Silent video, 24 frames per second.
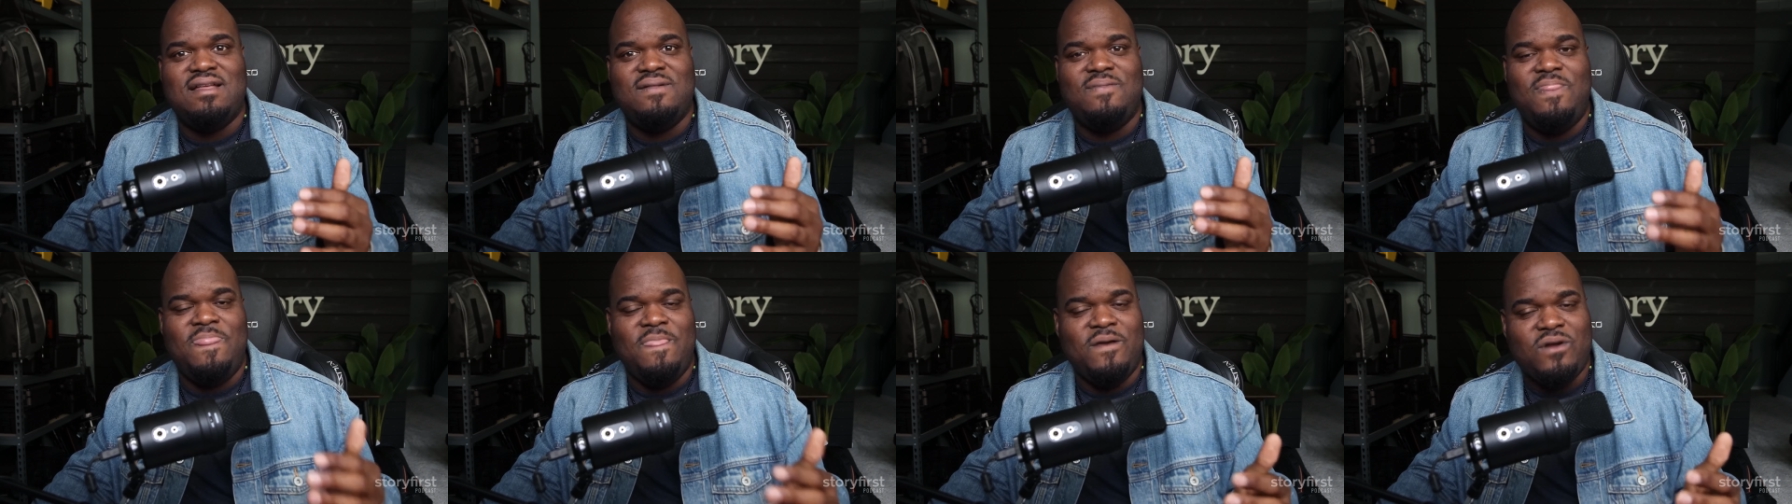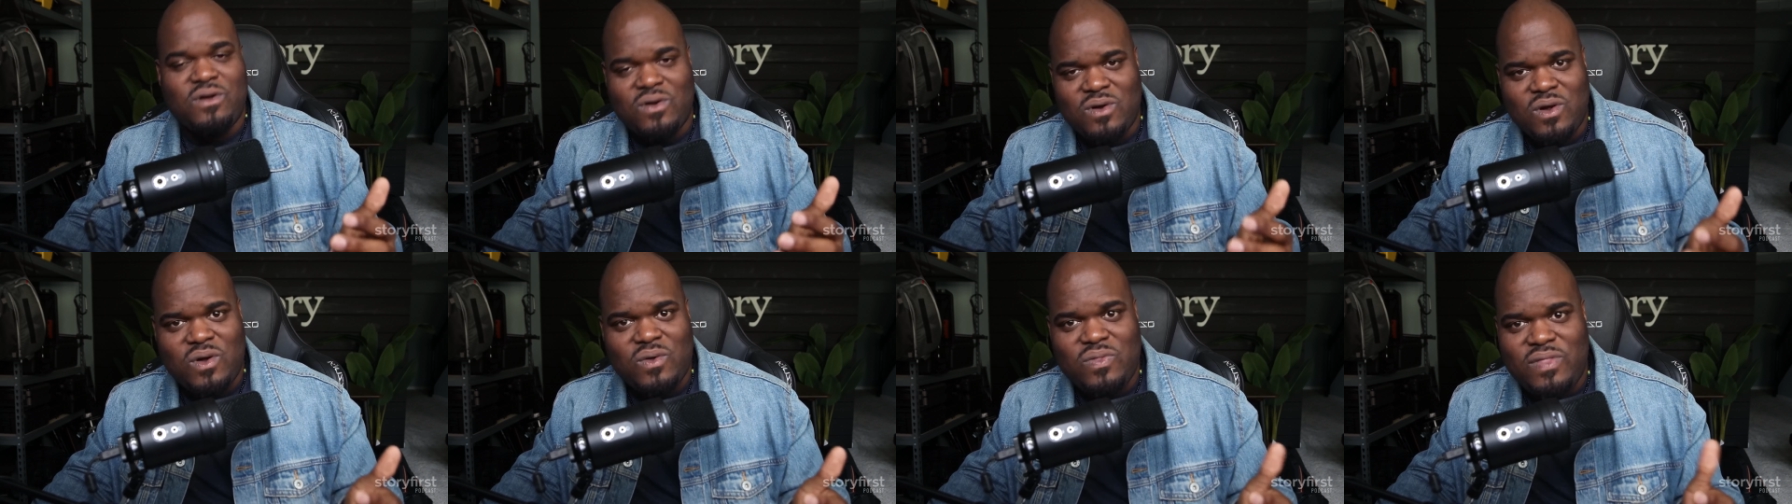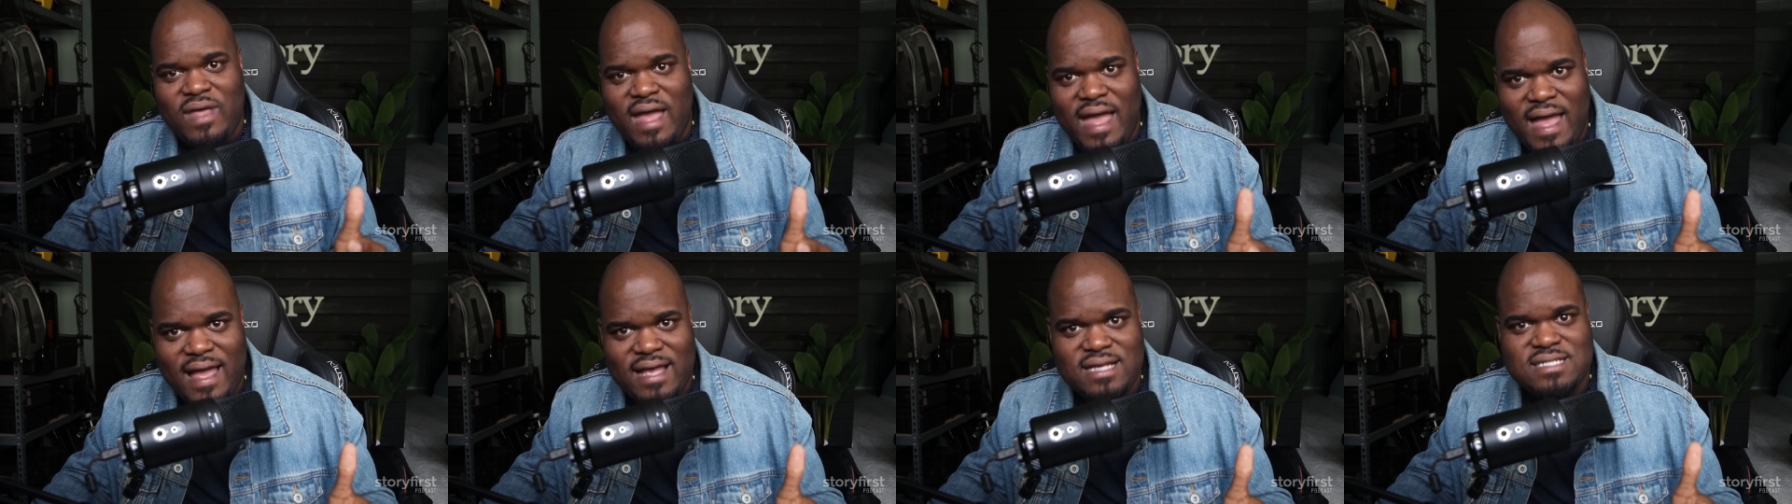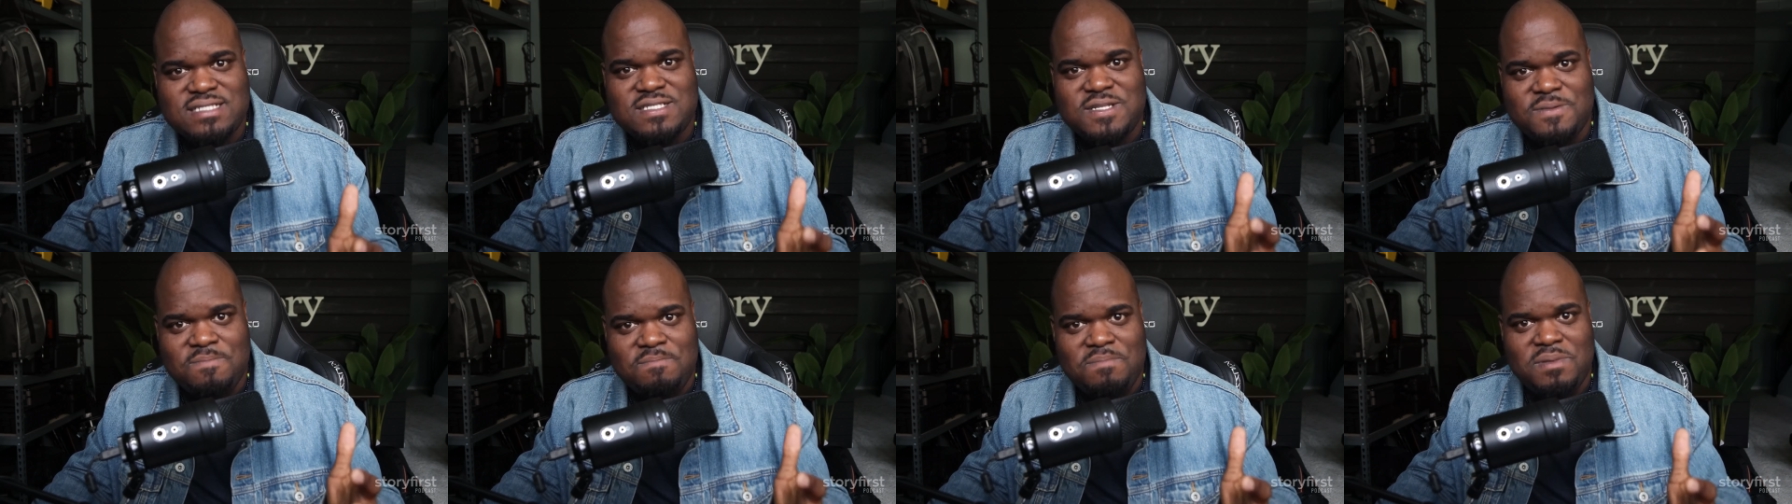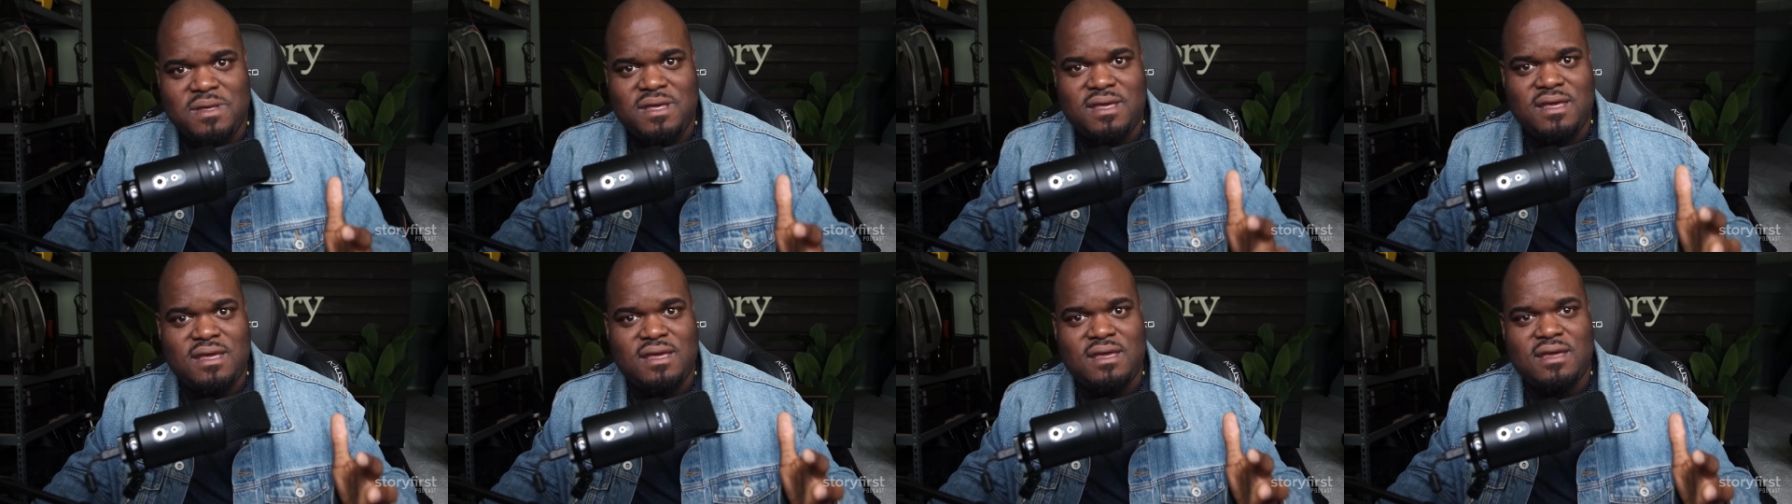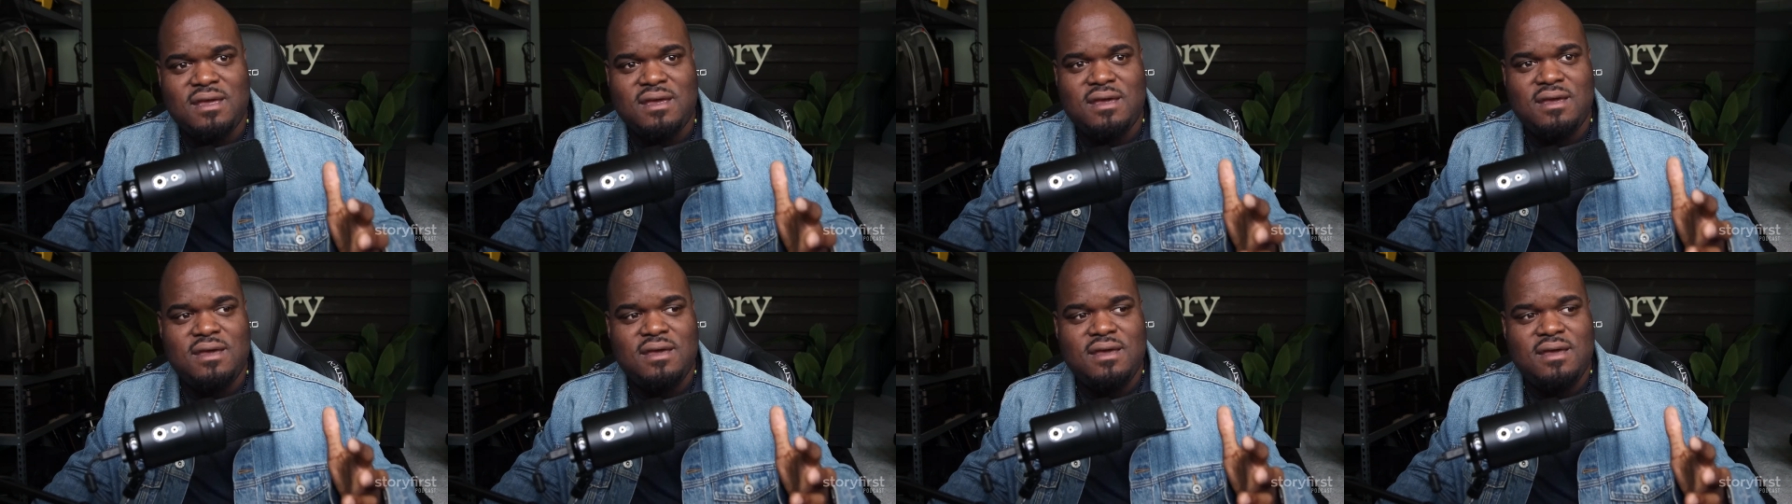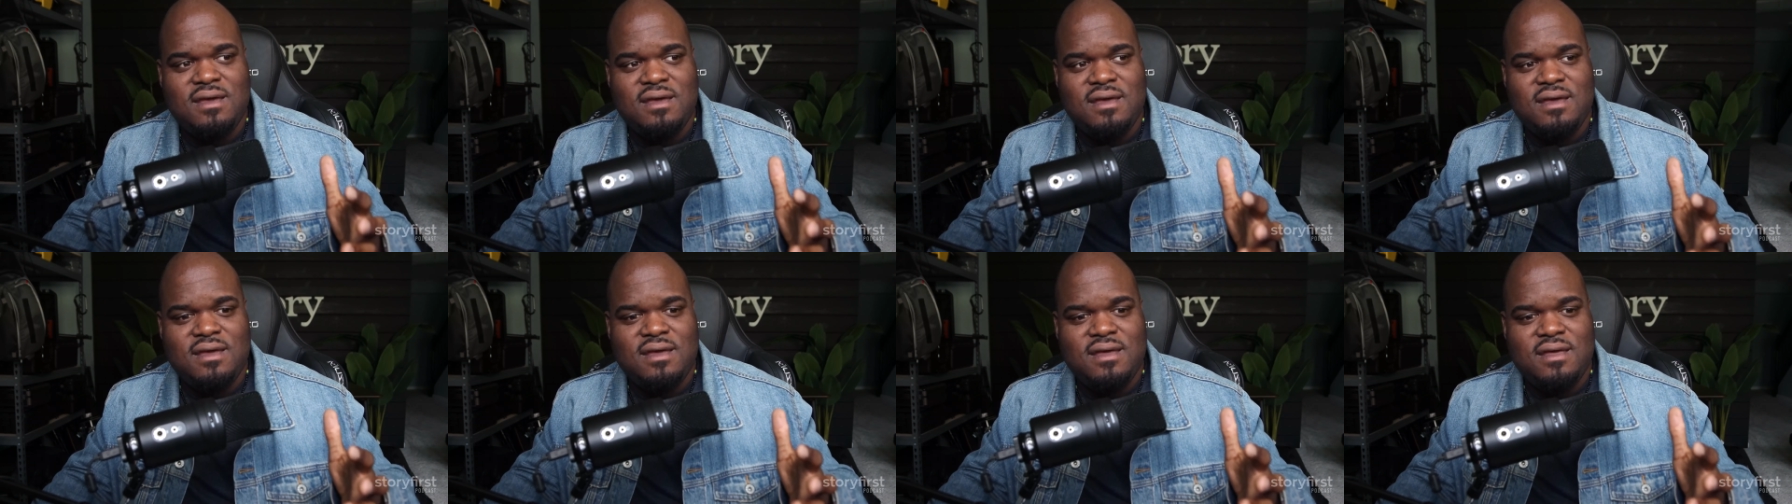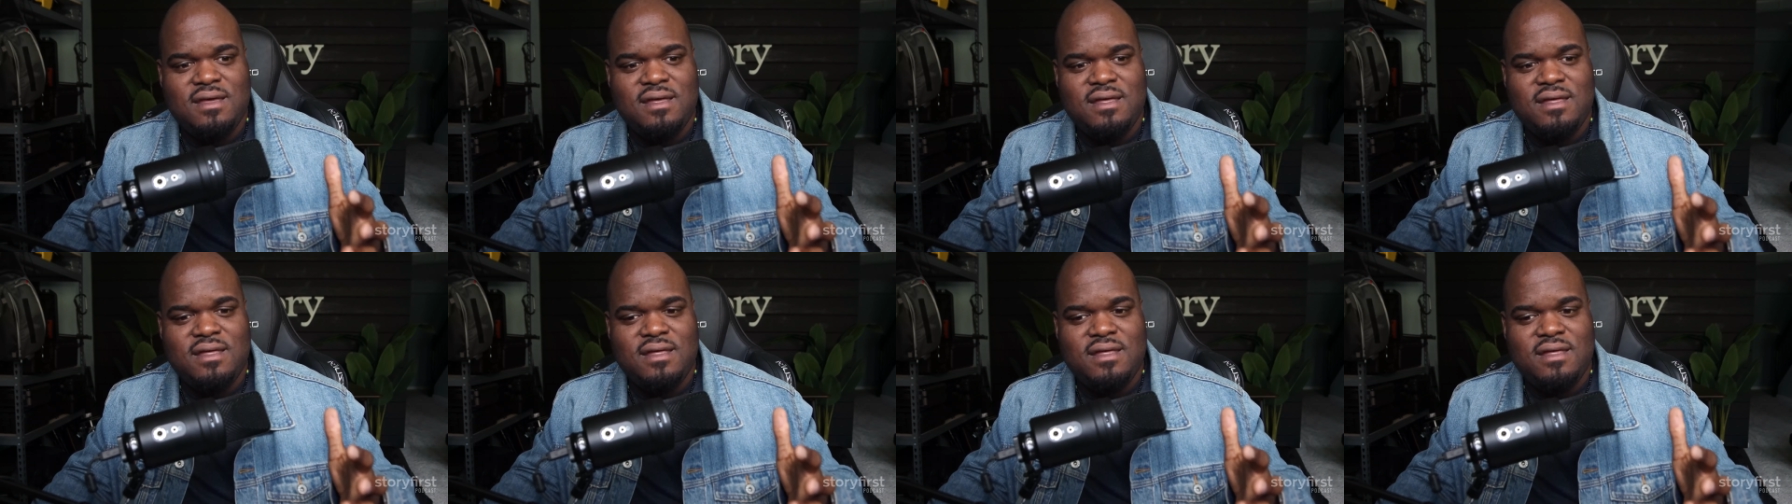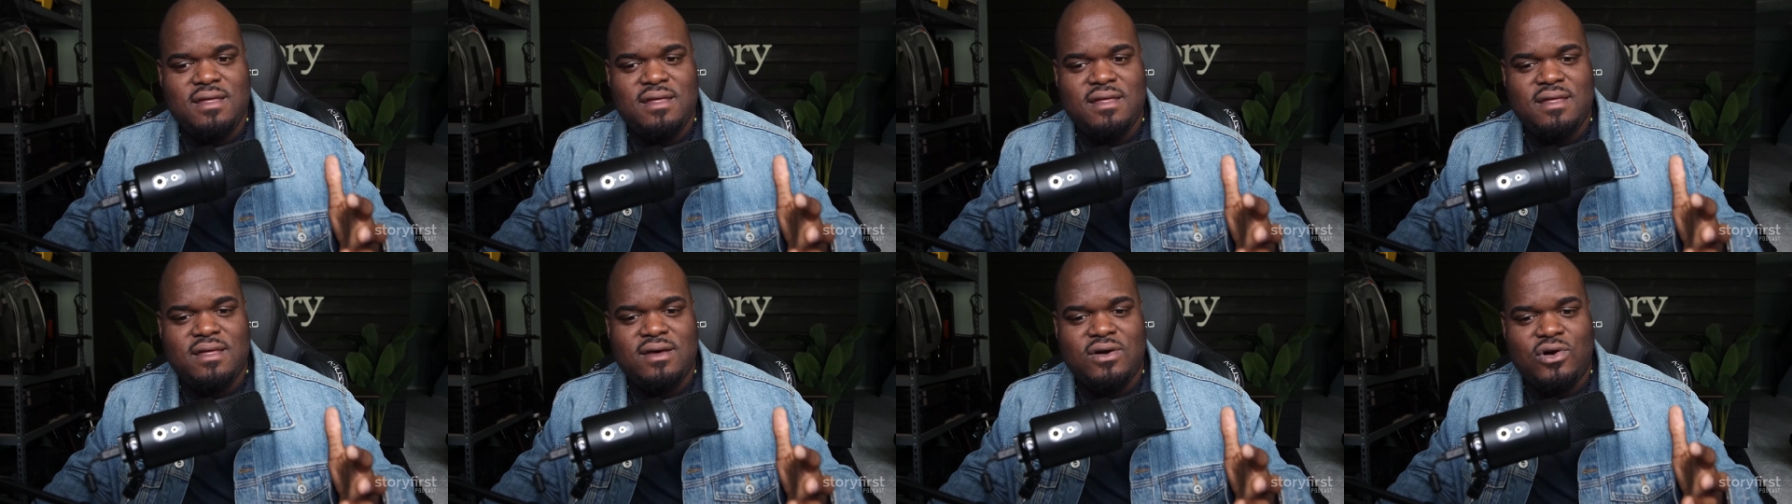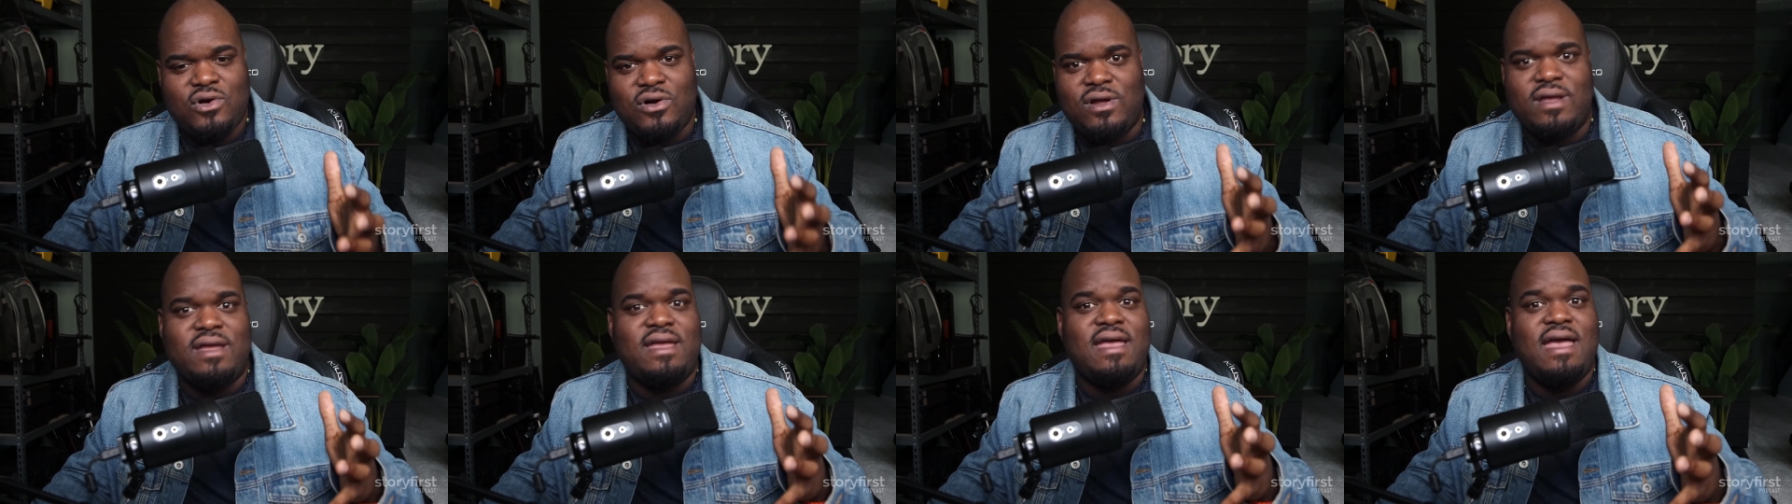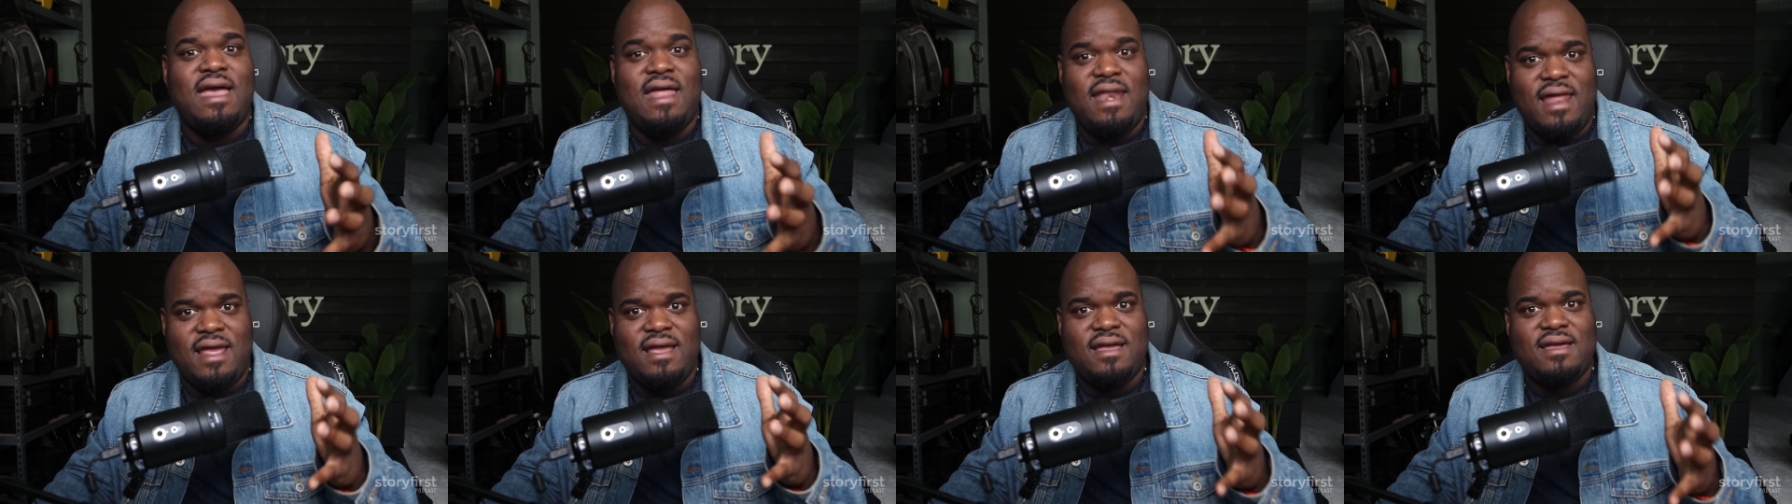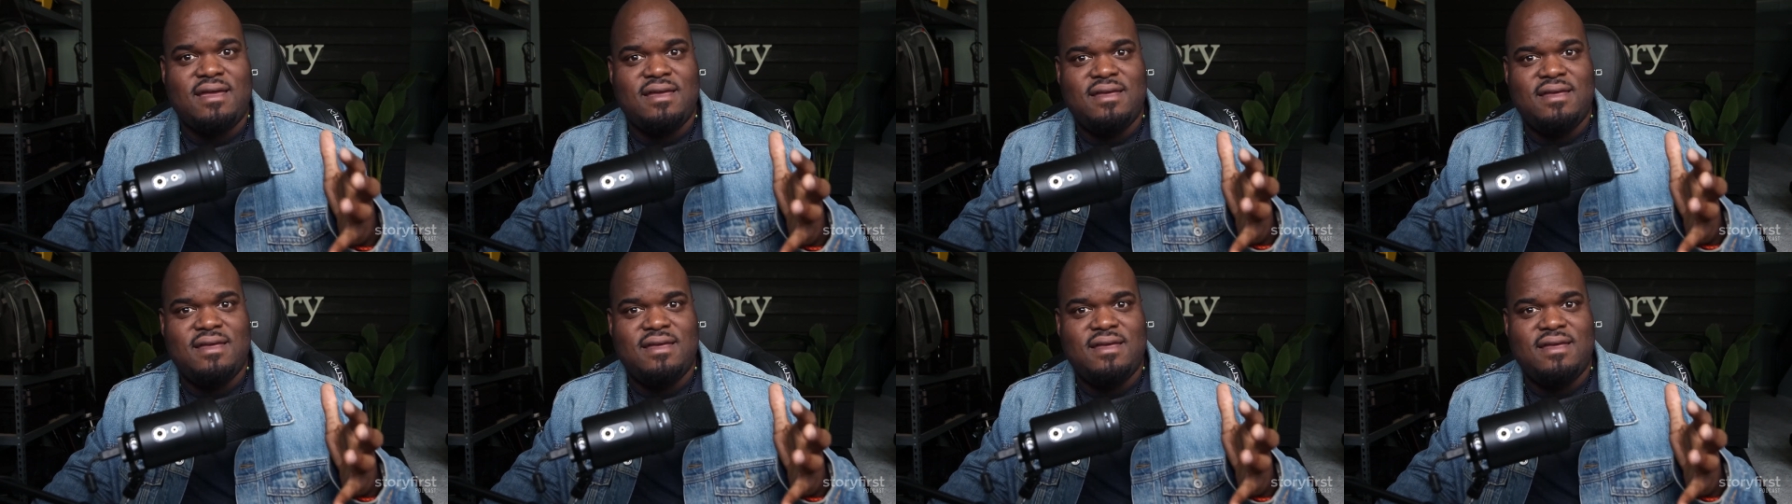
The growth has to be organic